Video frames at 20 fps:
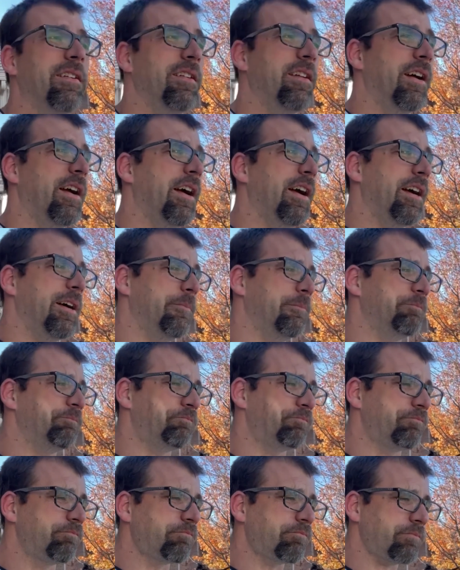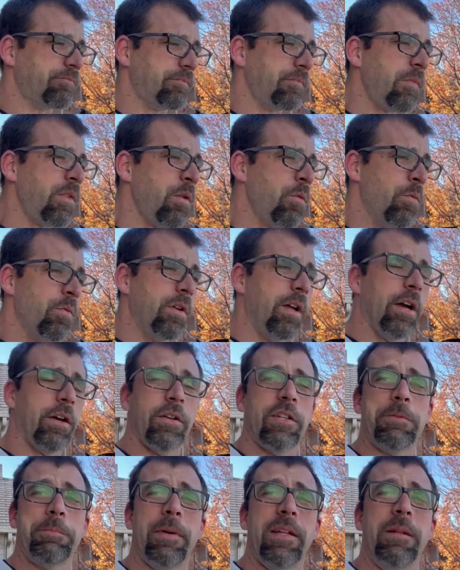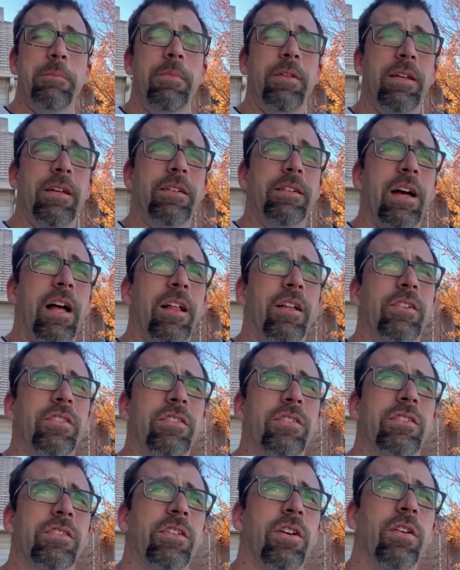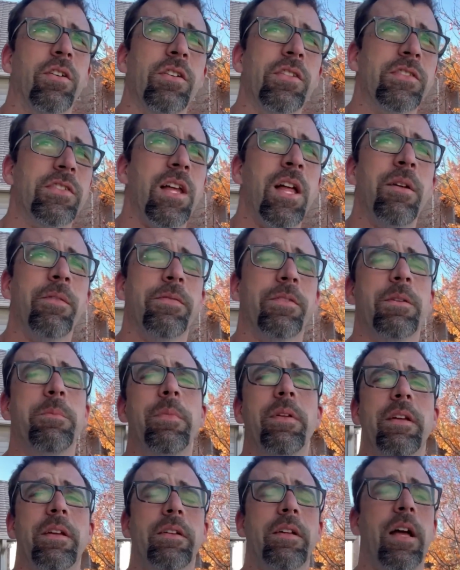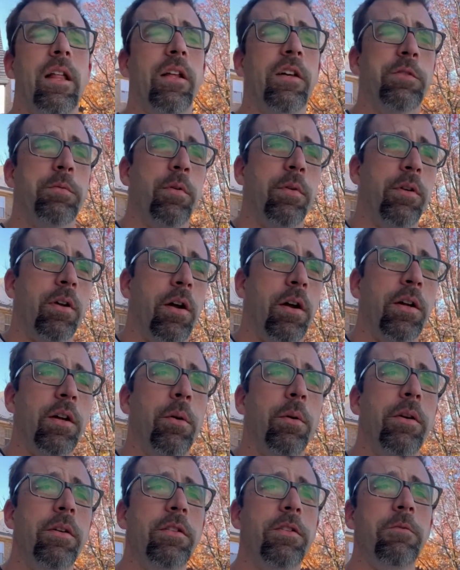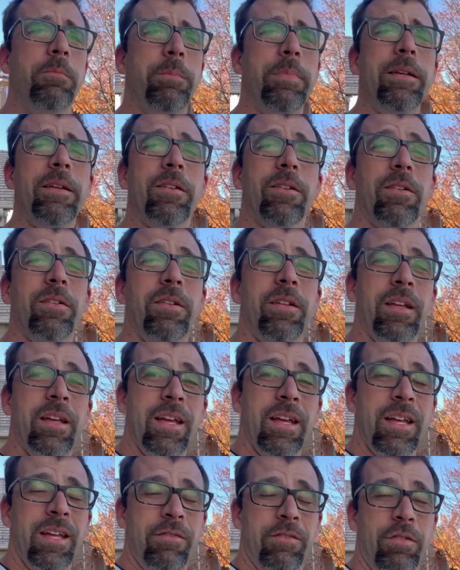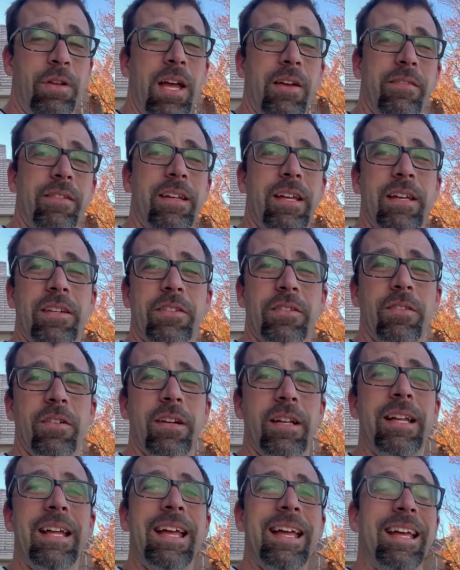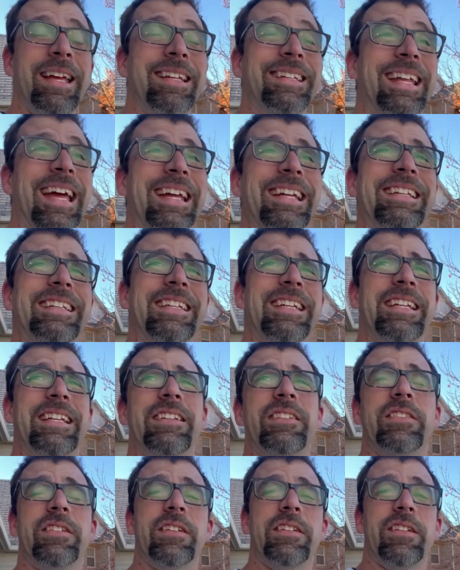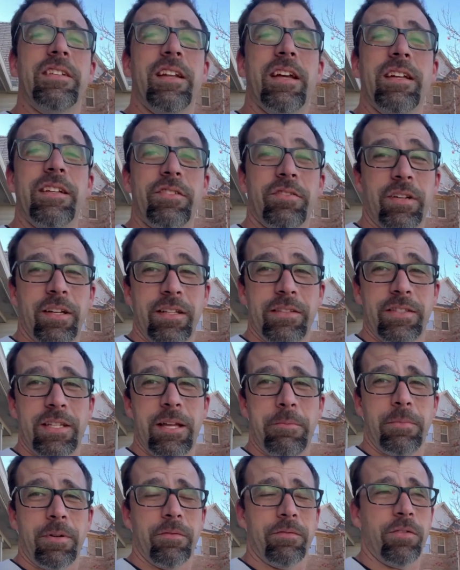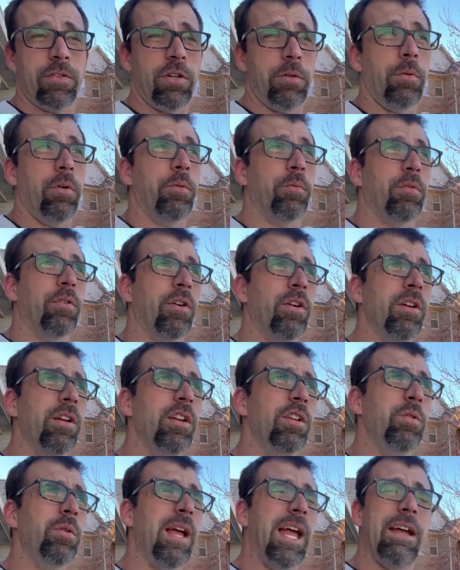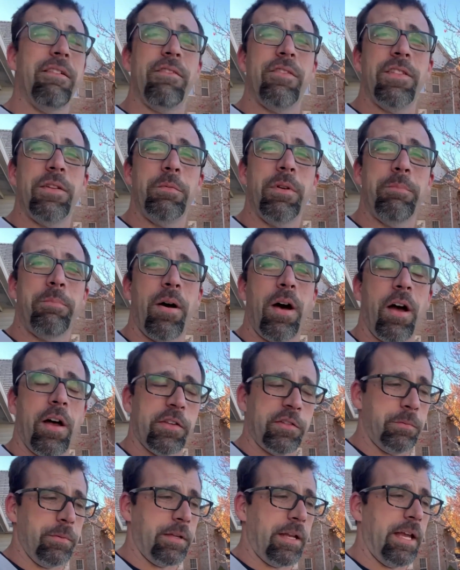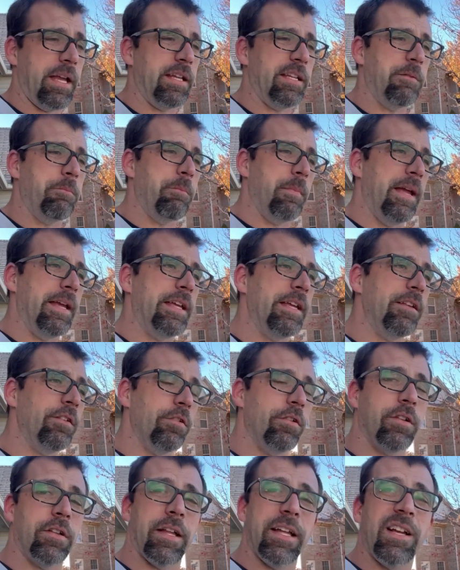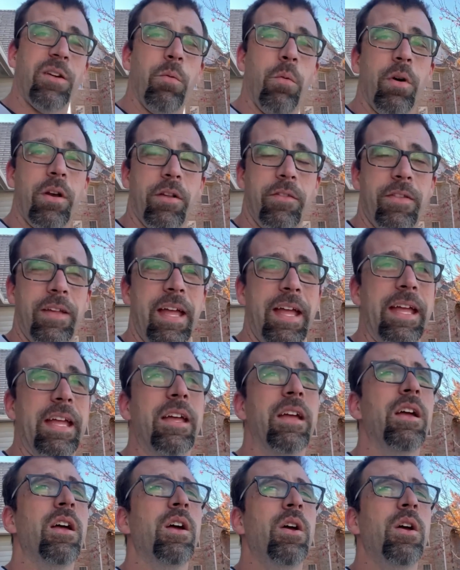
We're not going to spend $1 million on this car, sell it for $1 million. But we are going to build, if you haven't guessed already, 1969 Trans Am convertible. We're going to do everything we possibly can to make it look like one of the 8.